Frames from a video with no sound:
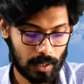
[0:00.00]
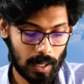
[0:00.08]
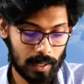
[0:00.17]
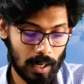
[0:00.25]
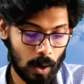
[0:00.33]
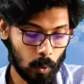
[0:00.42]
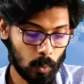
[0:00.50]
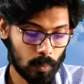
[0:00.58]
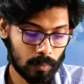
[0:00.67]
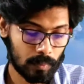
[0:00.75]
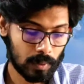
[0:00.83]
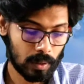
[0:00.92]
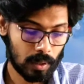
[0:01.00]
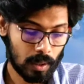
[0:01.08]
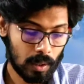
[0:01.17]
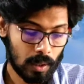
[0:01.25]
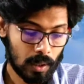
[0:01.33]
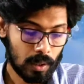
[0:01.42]
And
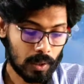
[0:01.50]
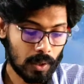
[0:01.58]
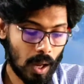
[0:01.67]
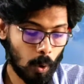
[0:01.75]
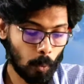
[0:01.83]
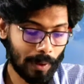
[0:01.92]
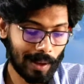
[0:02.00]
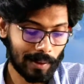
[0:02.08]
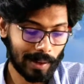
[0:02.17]
now we are